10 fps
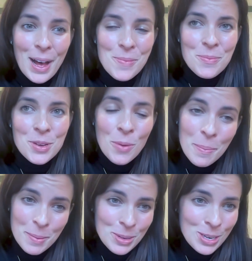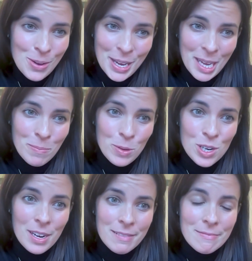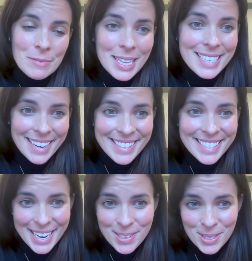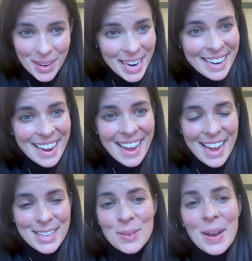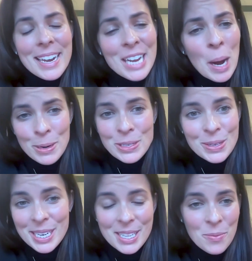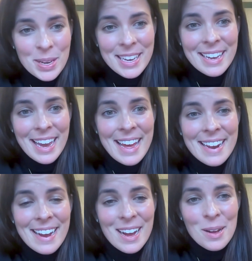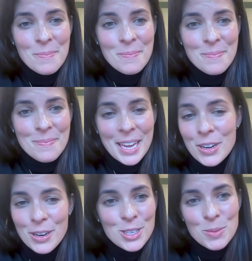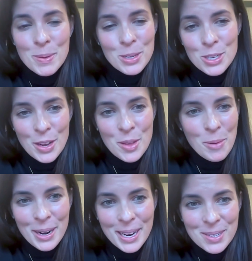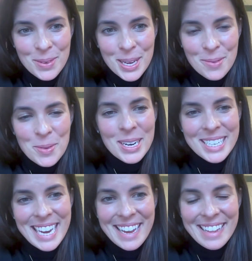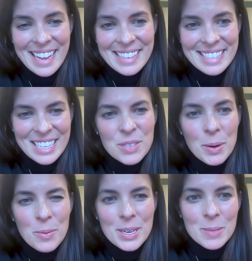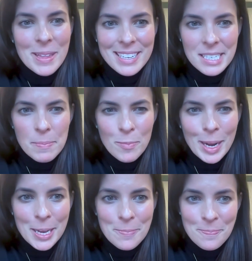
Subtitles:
We want people to know that kombucha really does taste great. And so any opportunity that we can get that encourages people to try the product, we want to take, and that's where we want to spend that type of money.